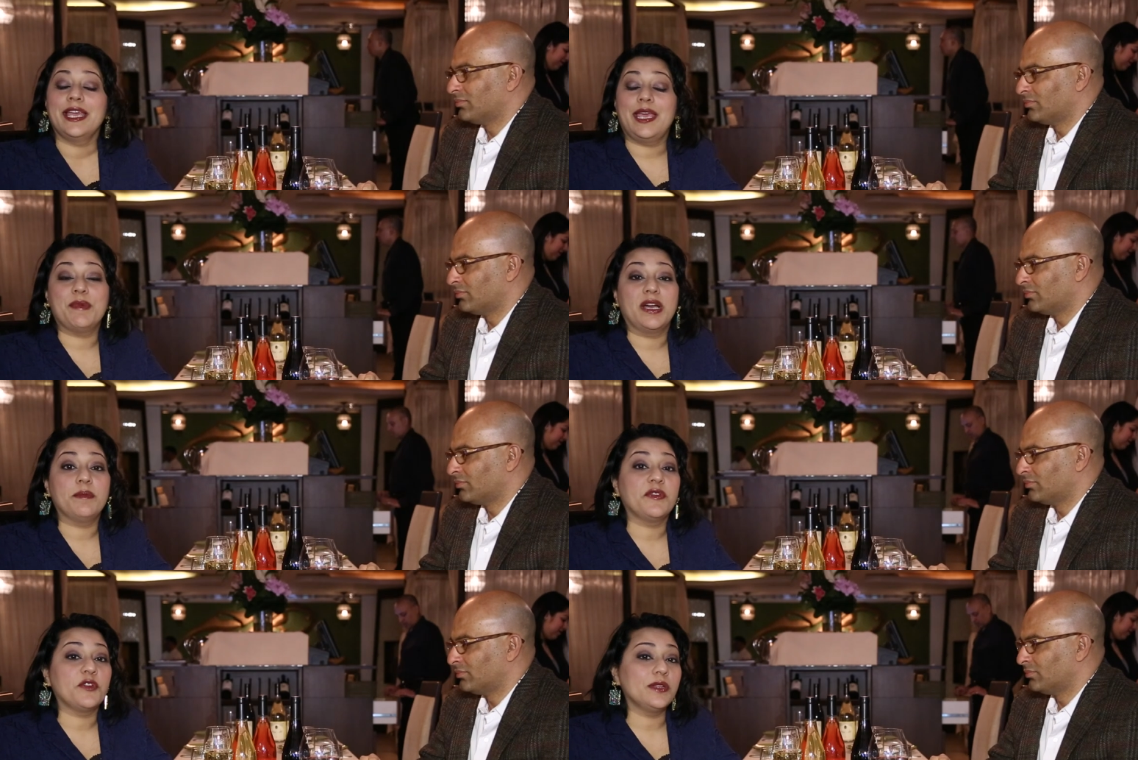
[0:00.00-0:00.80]
Speaker 1: Hey
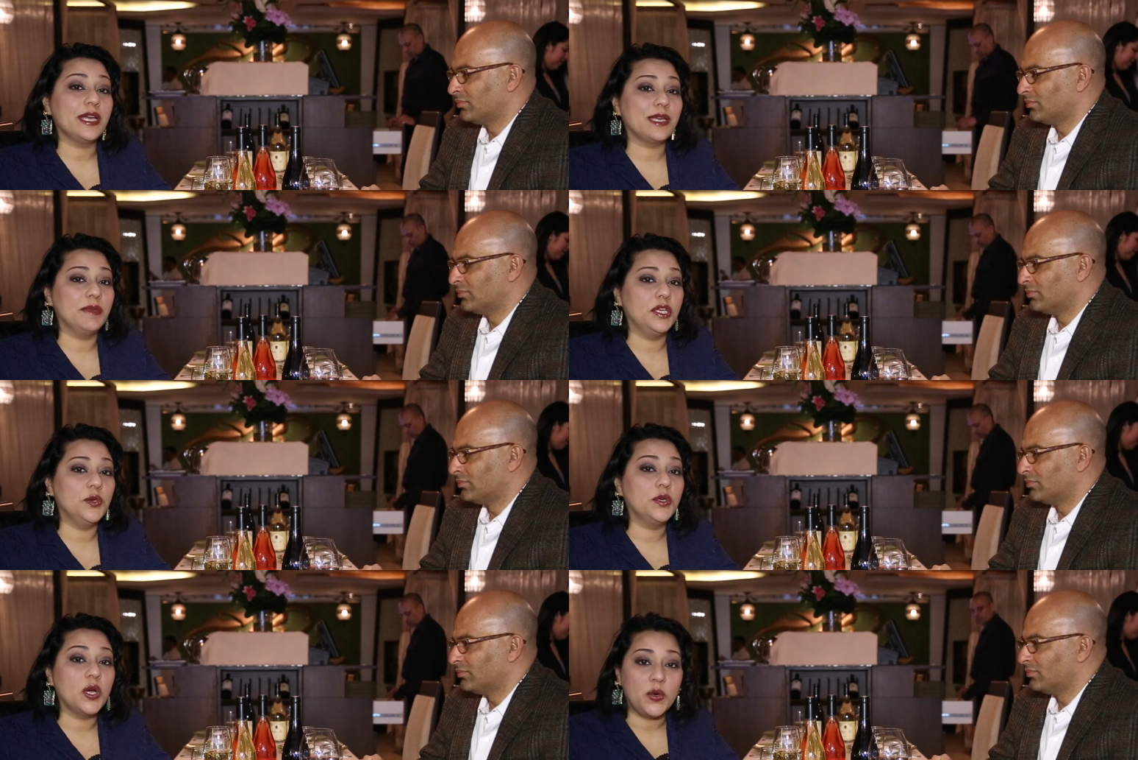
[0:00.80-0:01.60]
mom, if you're like
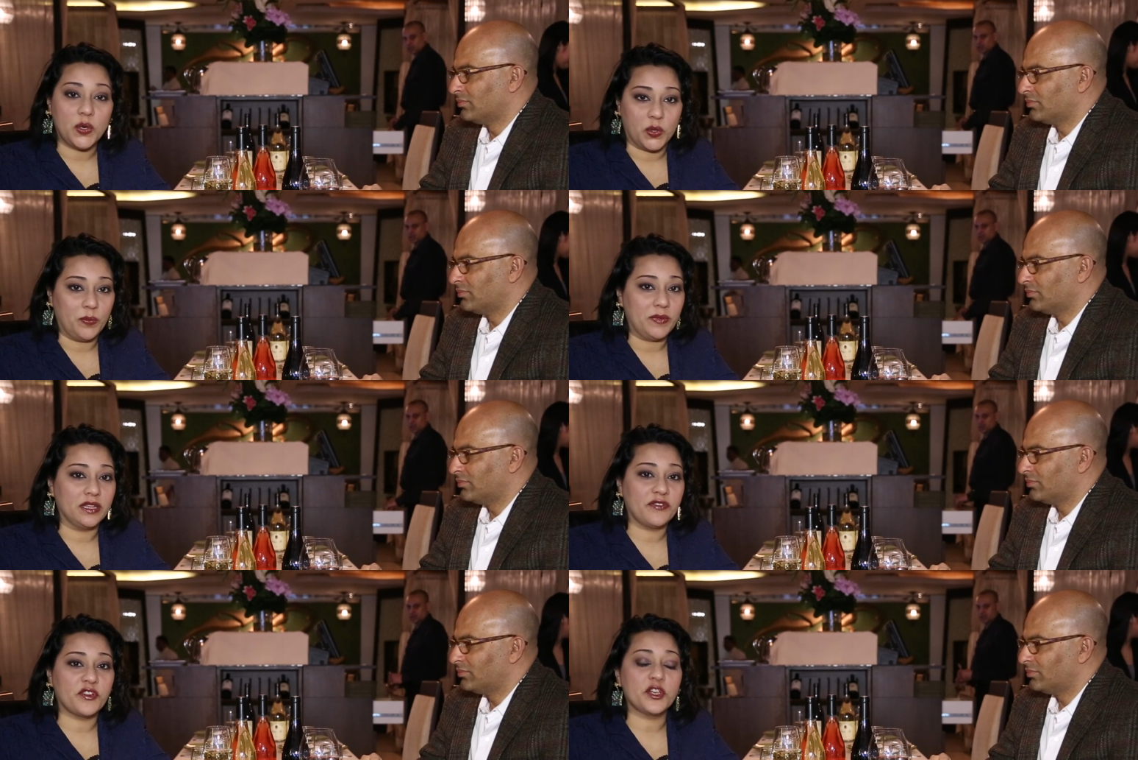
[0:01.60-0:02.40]
me, you go home
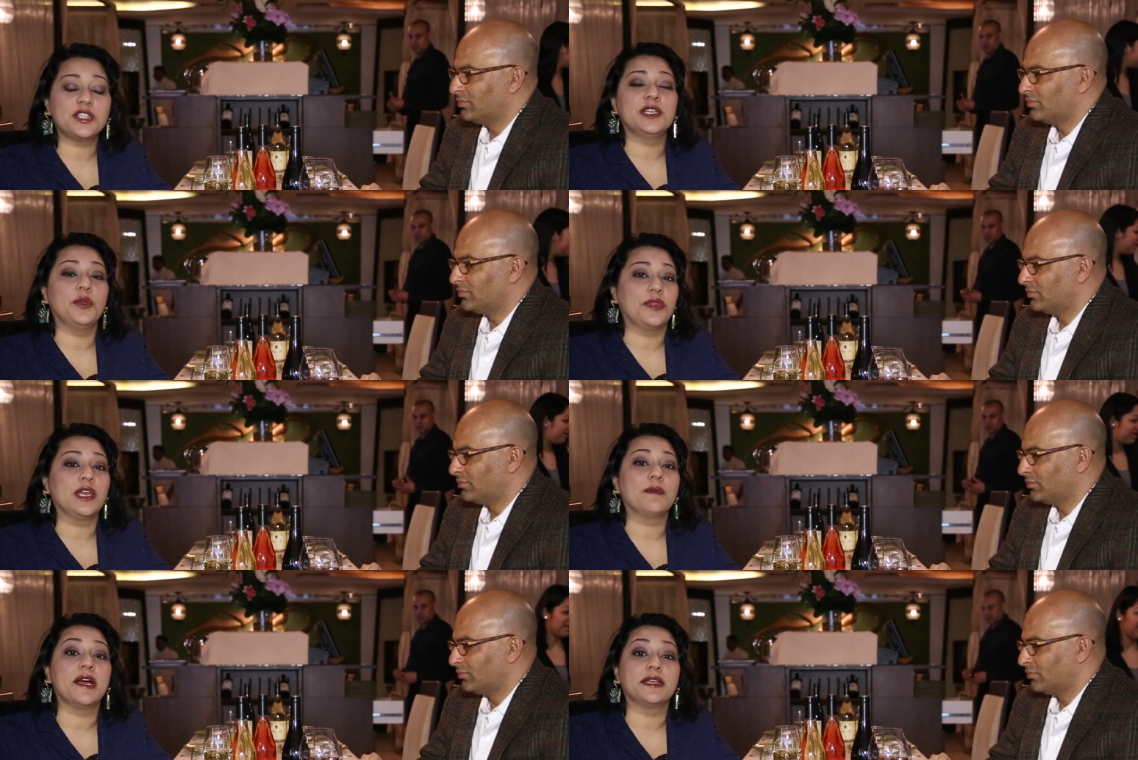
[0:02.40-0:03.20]
and the first thing you
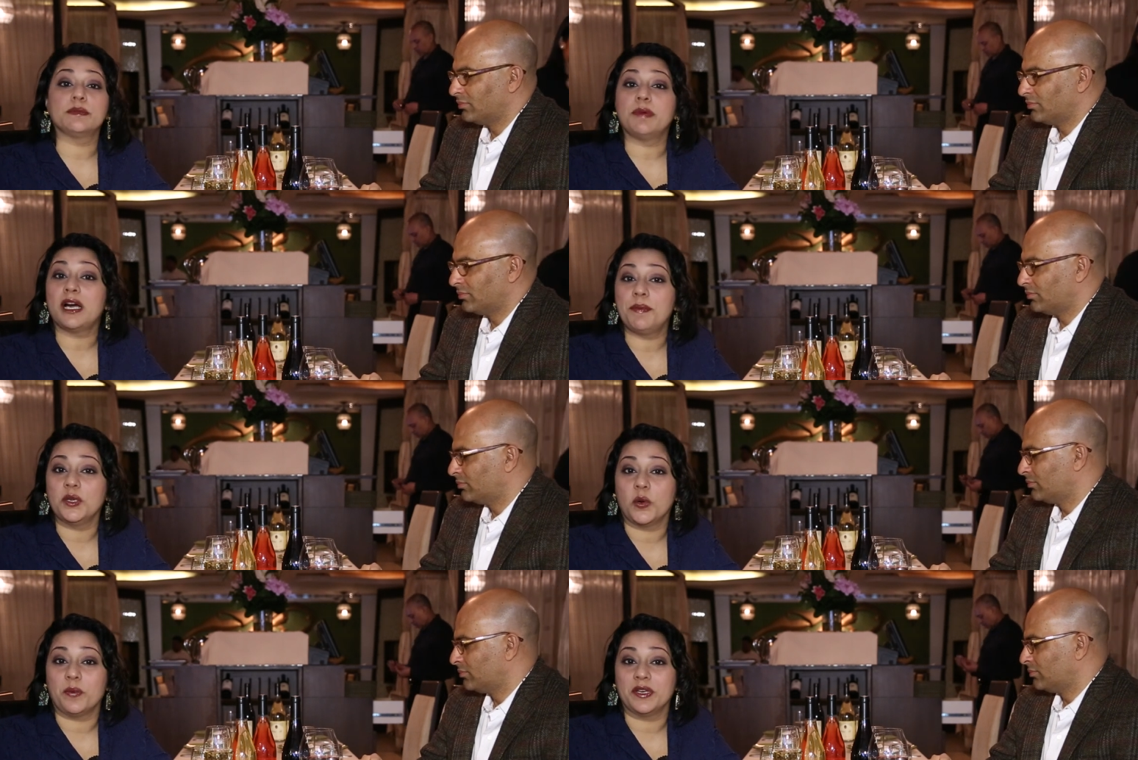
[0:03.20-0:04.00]
think about is
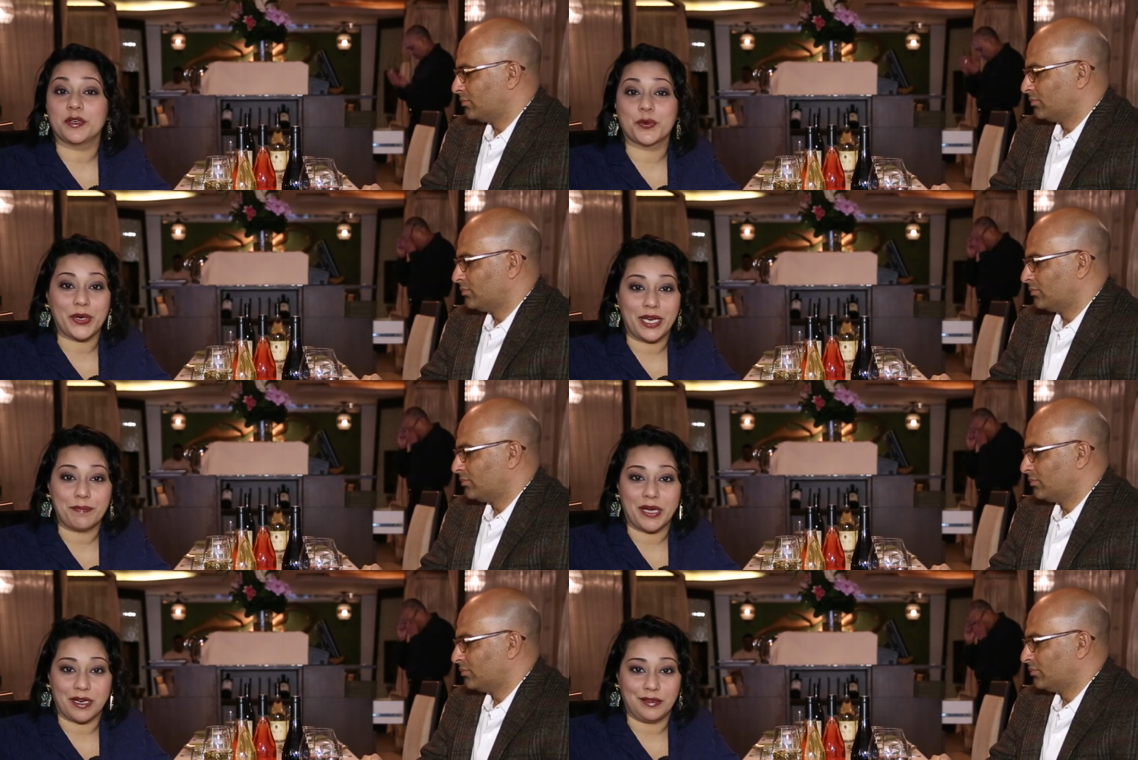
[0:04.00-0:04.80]
popping open a
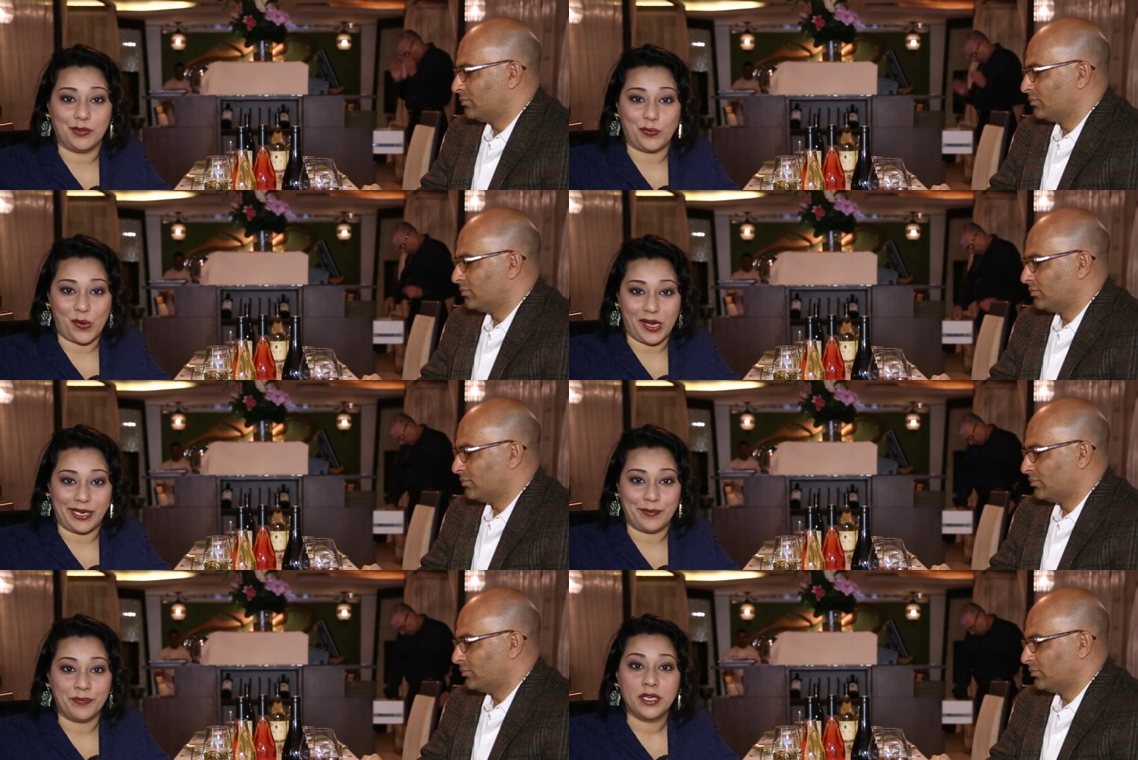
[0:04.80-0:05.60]
great bottle of
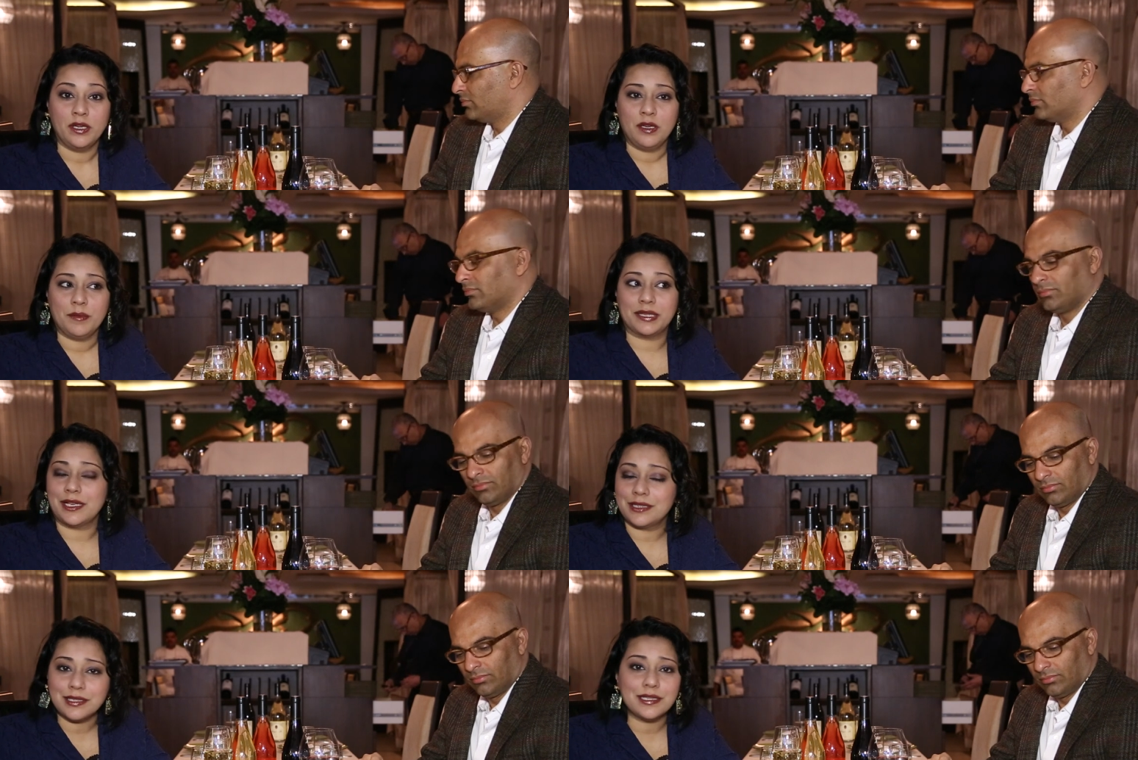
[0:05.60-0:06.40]
wine. But
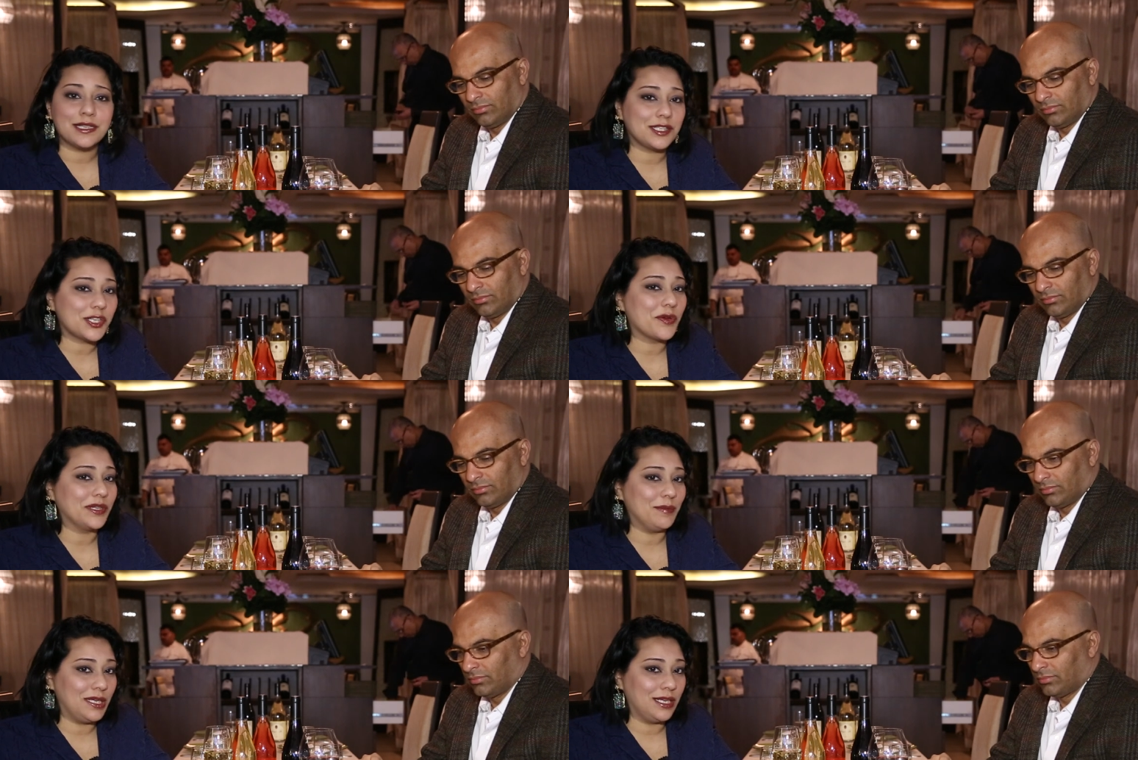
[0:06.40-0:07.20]
that doesn't
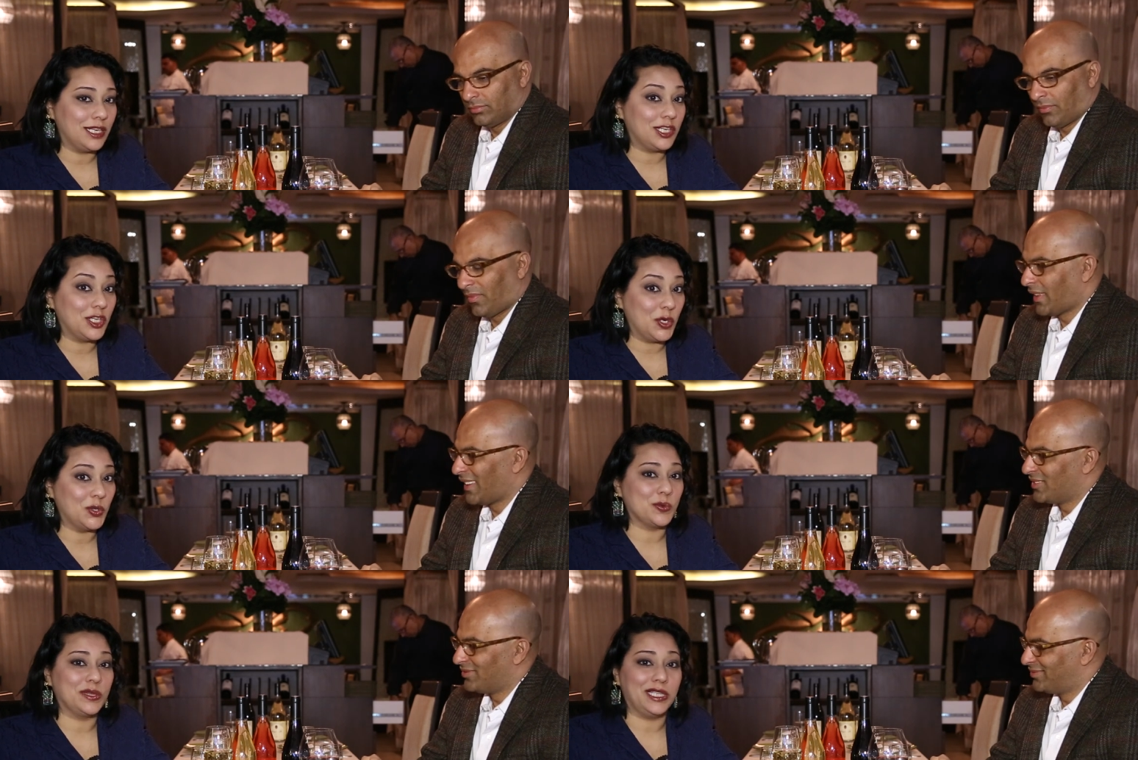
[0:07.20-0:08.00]
necessarily mean it
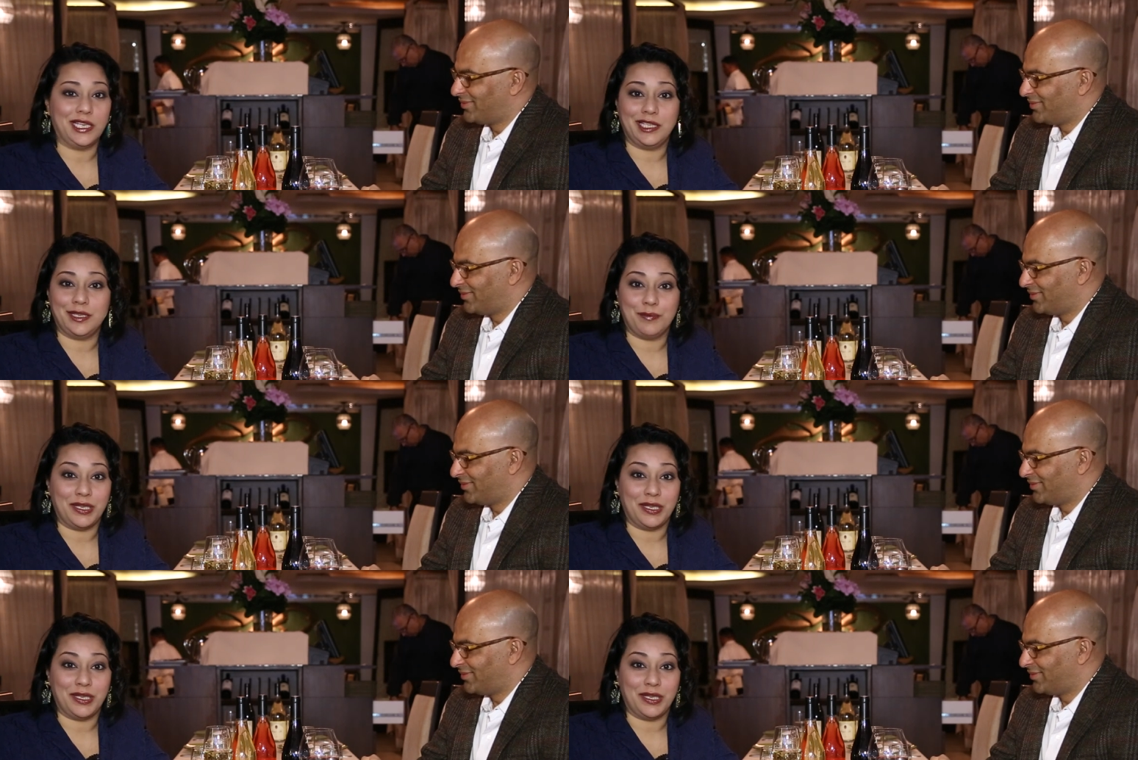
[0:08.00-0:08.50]
goes with the Indian